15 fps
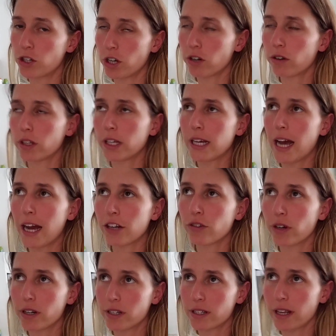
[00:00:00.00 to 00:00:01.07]
but generally
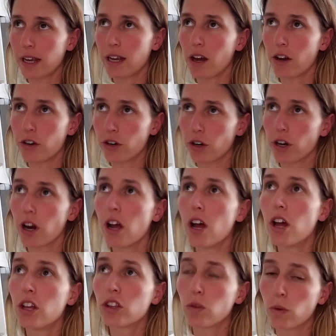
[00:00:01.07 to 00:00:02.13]
I try to stay
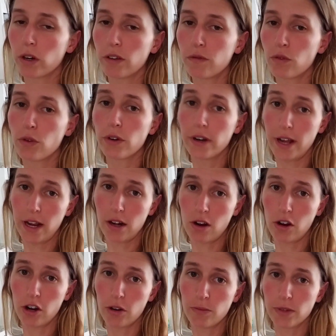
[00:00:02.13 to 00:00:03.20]
under 24
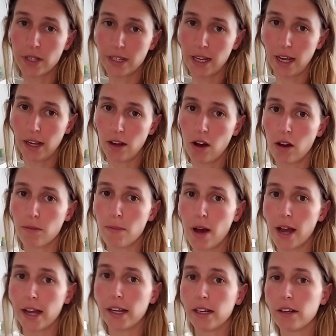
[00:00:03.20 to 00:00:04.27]
net carbs a day
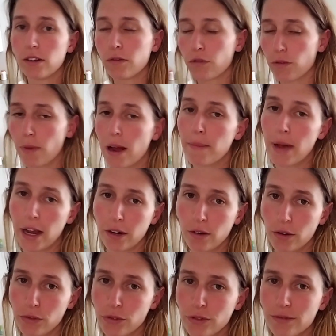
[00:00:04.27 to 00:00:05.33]
for my
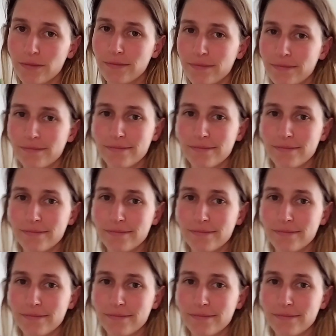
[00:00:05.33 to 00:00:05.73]
macros.